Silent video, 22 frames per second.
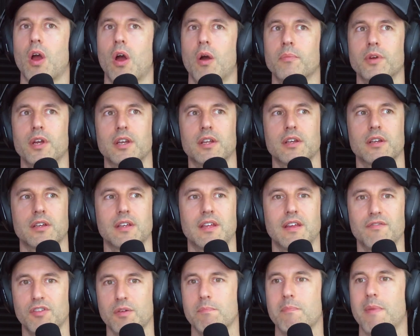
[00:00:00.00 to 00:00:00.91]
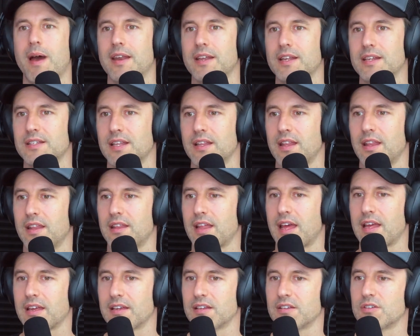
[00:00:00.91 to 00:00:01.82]
I'm going to give them money so
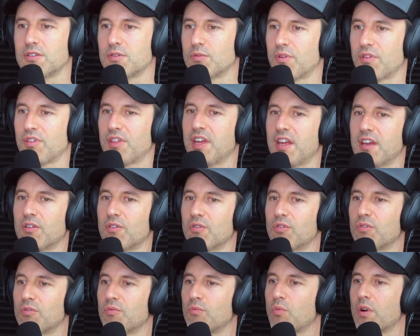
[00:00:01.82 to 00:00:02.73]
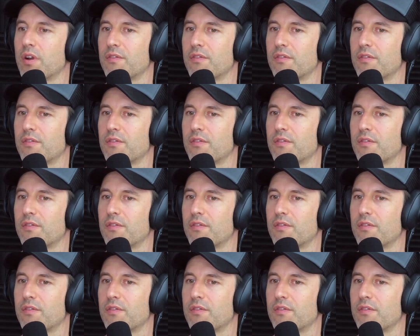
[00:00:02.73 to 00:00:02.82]
that they can do a thing or